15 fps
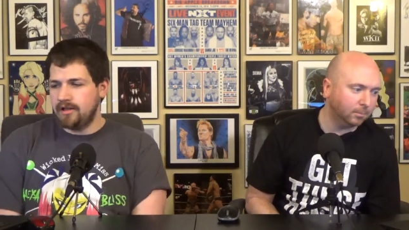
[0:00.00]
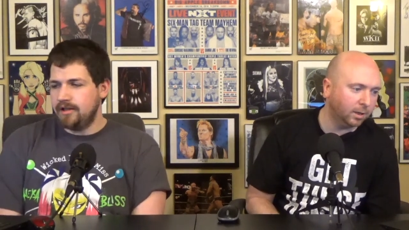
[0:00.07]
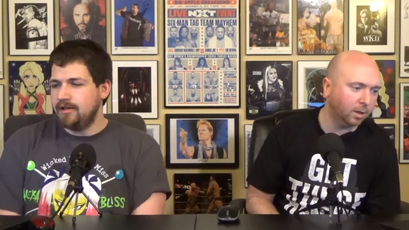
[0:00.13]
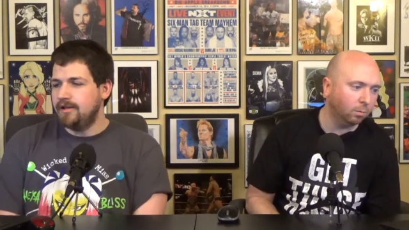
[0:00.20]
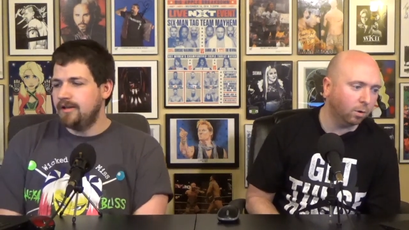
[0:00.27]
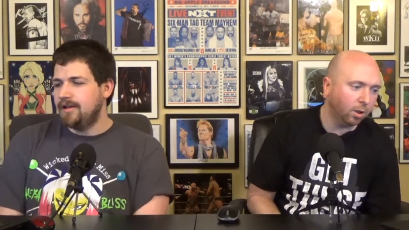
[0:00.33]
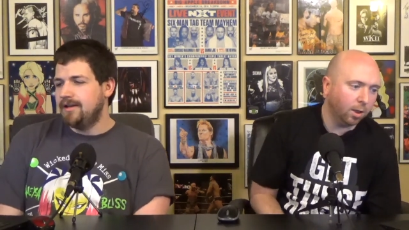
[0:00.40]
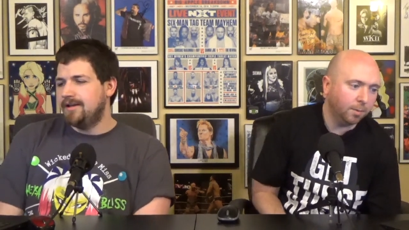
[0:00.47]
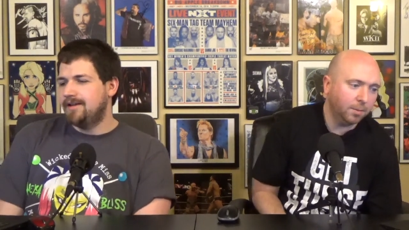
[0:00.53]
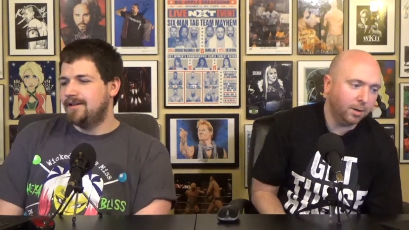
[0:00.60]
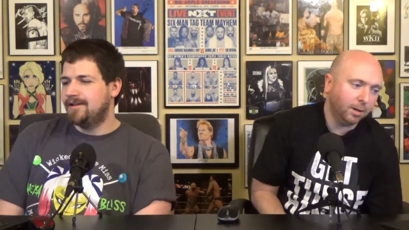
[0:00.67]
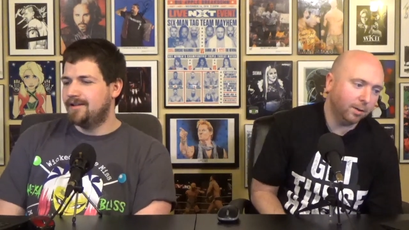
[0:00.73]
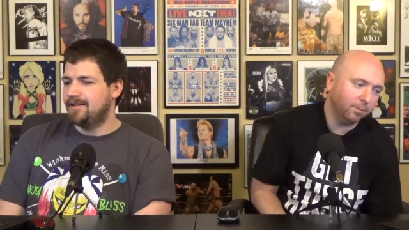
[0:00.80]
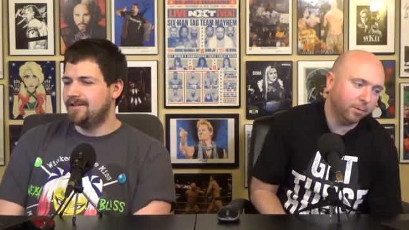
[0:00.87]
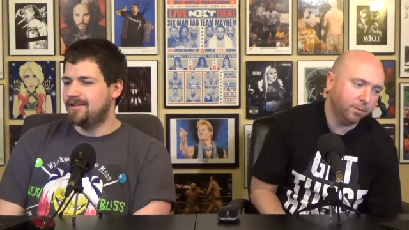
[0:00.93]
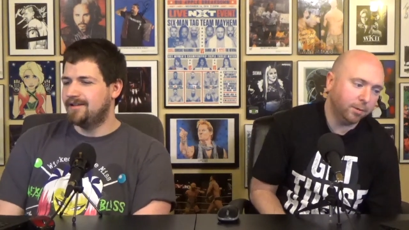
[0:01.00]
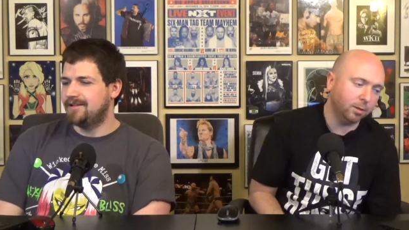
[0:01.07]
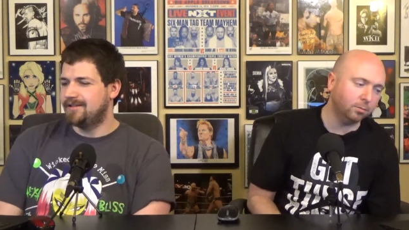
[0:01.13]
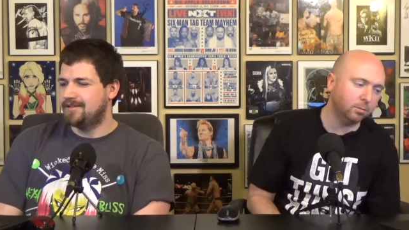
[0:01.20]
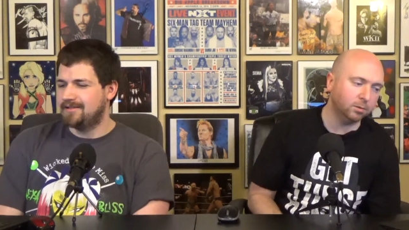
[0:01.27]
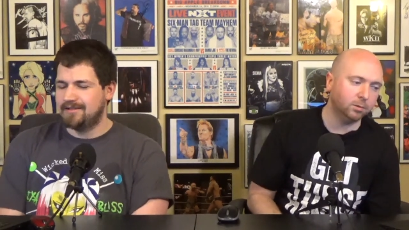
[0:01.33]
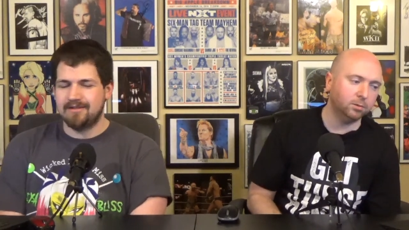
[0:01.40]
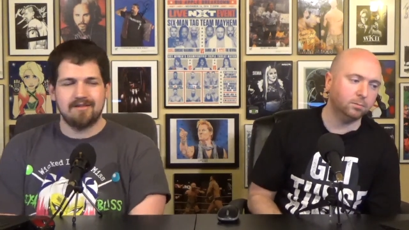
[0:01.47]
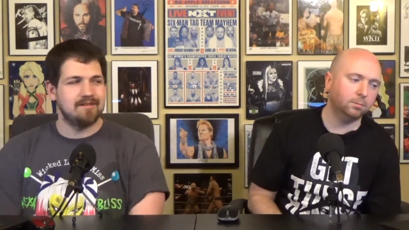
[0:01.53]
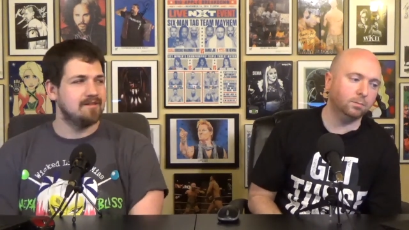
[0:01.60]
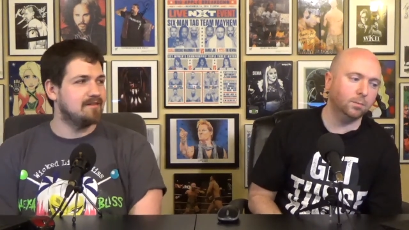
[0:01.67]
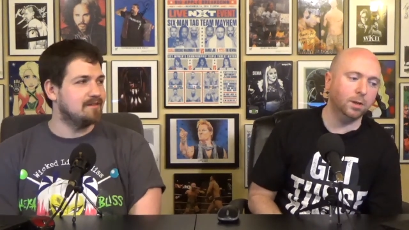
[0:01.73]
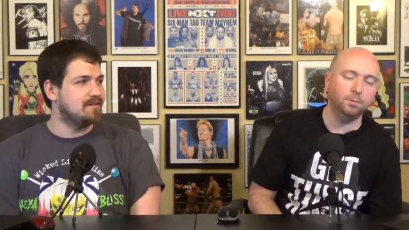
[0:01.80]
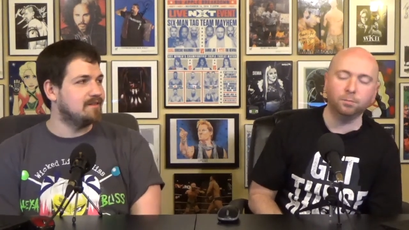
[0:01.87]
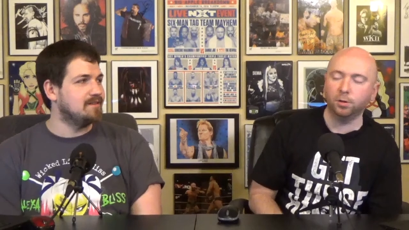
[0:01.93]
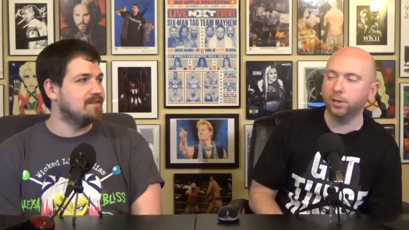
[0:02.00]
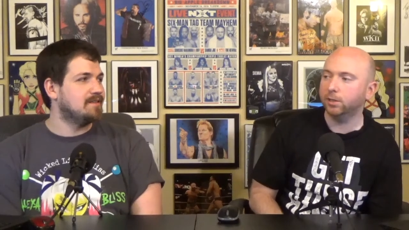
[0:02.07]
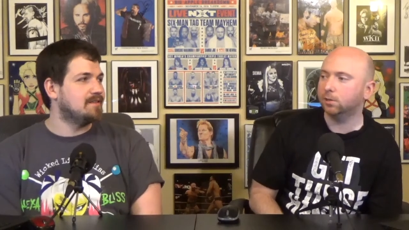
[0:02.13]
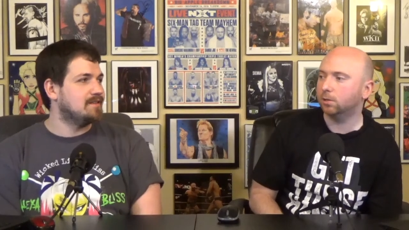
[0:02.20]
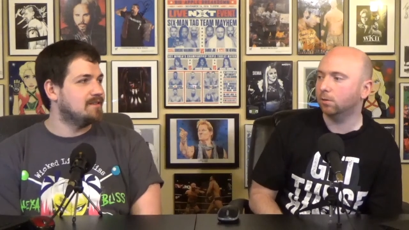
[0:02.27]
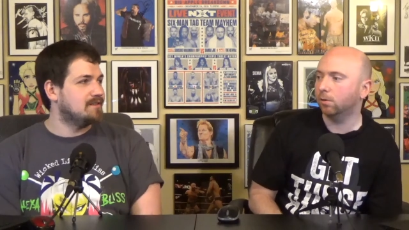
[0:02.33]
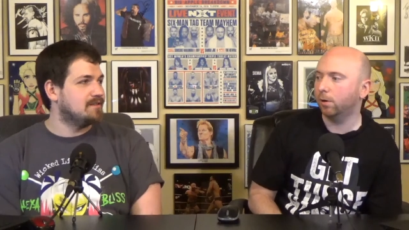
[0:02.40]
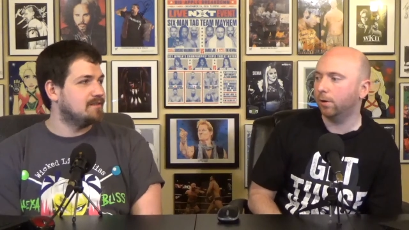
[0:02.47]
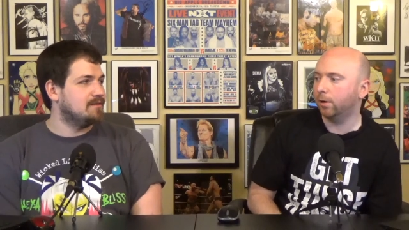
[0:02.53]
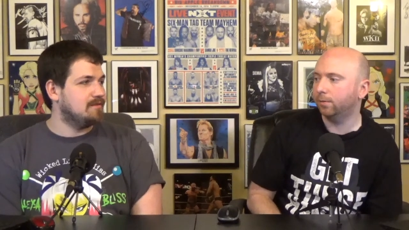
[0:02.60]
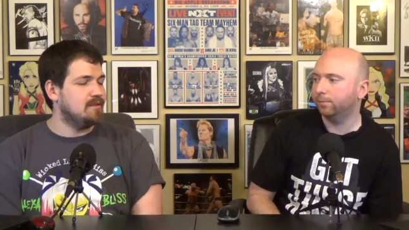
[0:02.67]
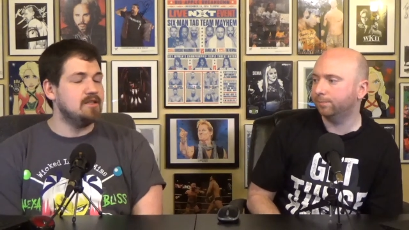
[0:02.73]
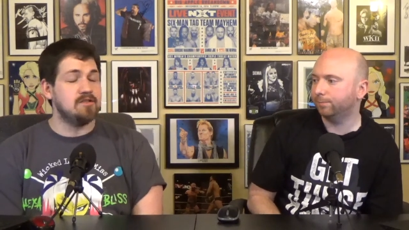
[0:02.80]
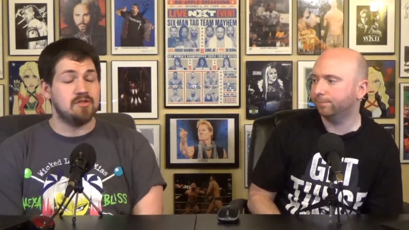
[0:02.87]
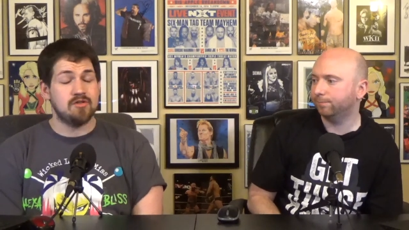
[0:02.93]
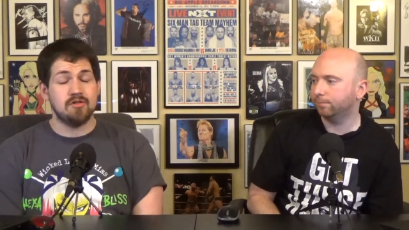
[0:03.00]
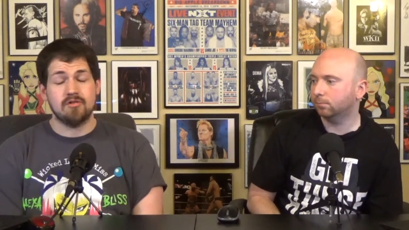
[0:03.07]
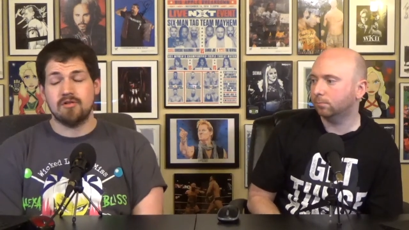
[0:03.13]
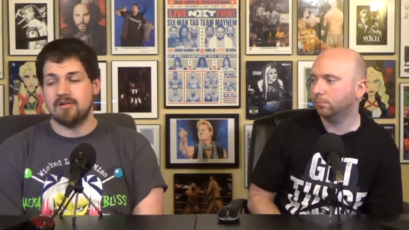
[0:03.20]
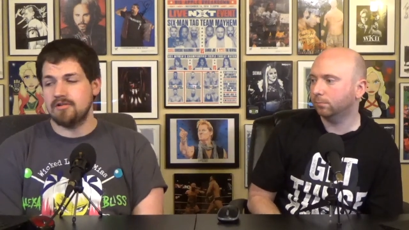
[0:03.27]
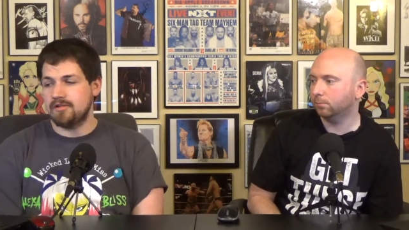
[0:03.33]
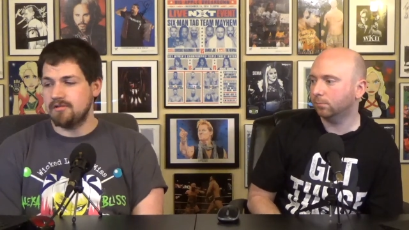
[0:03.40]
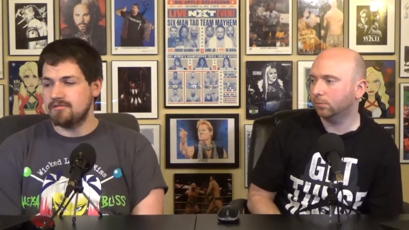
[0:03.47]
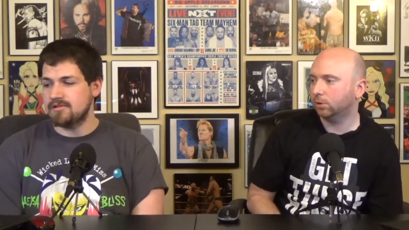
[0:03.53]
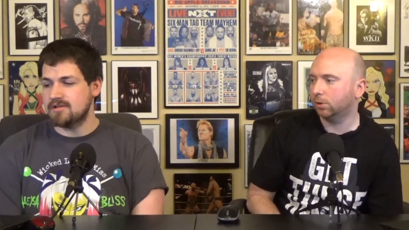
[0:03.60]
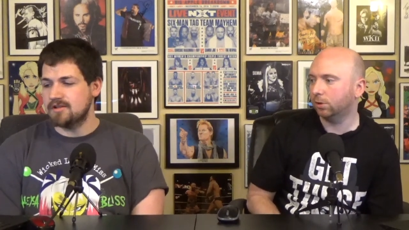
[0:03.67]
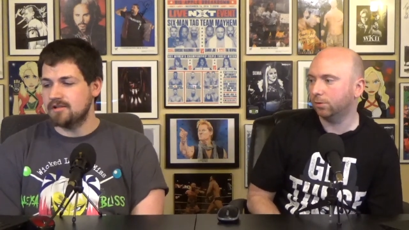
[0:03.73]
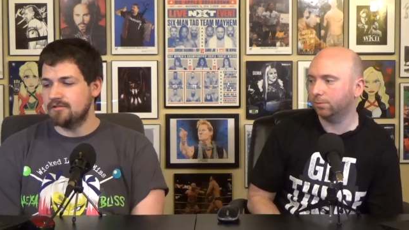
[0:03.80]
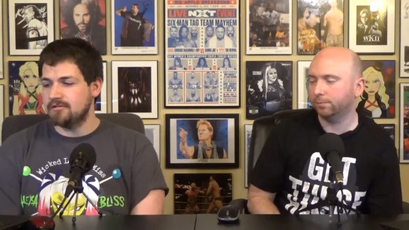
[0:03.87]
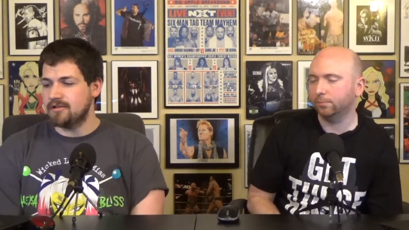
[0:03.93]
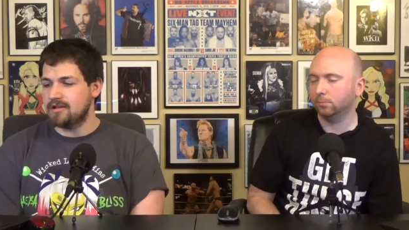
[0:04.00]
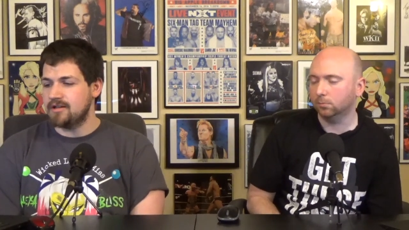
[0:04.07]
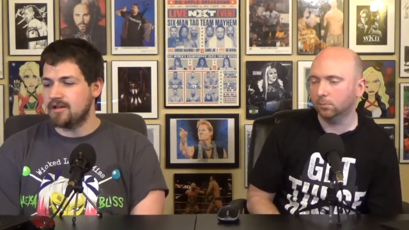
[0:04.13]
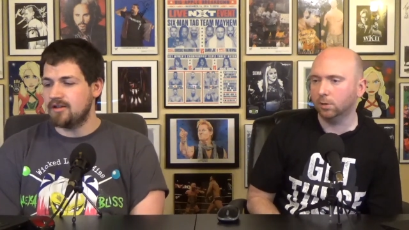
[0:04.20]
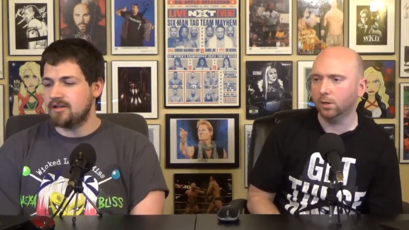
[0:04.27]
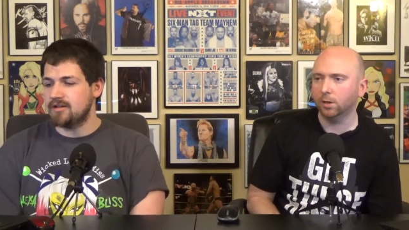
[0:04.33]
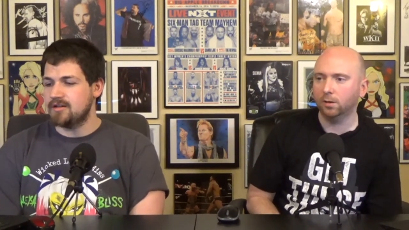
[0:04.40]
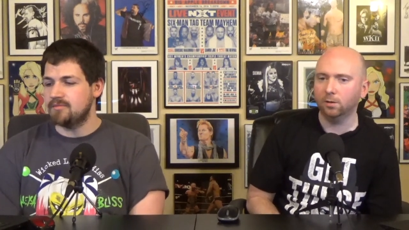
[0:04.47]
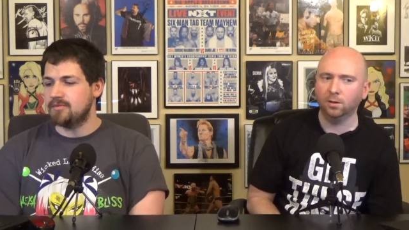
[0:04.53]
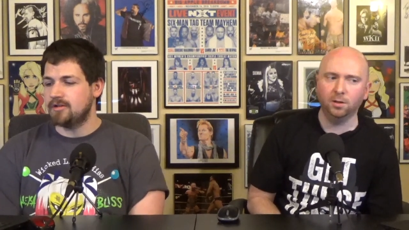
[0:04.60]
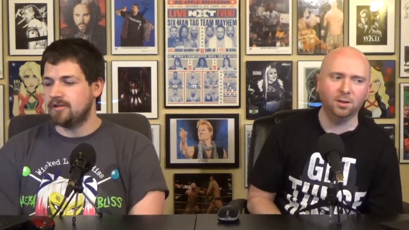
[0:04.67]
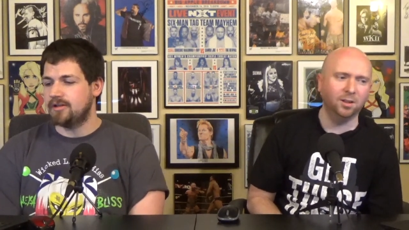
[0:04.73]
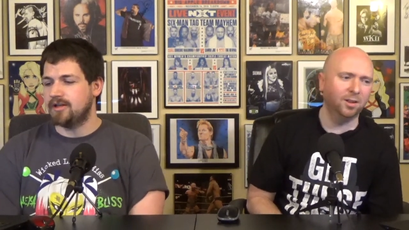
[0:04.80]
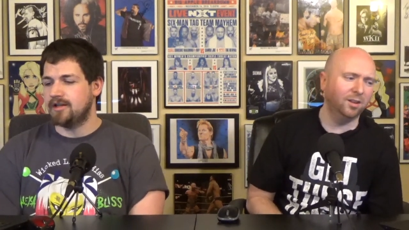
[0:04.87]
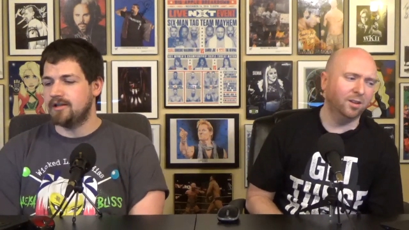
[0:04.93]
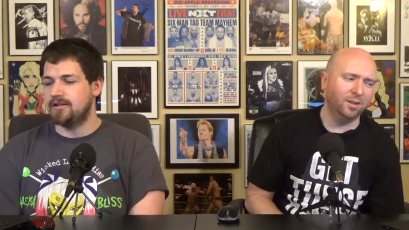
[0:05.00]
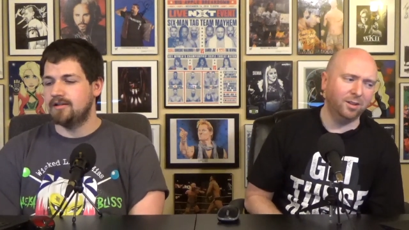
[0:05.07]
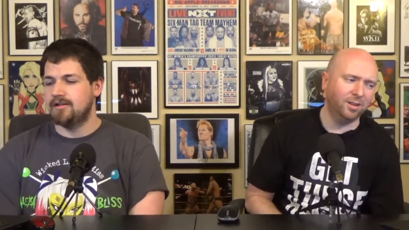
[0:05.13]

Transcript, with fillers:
Speaker 1: yeah, well, I mean, everything was in place already. It's true. There, there was so, literally nothing yeah. to build on.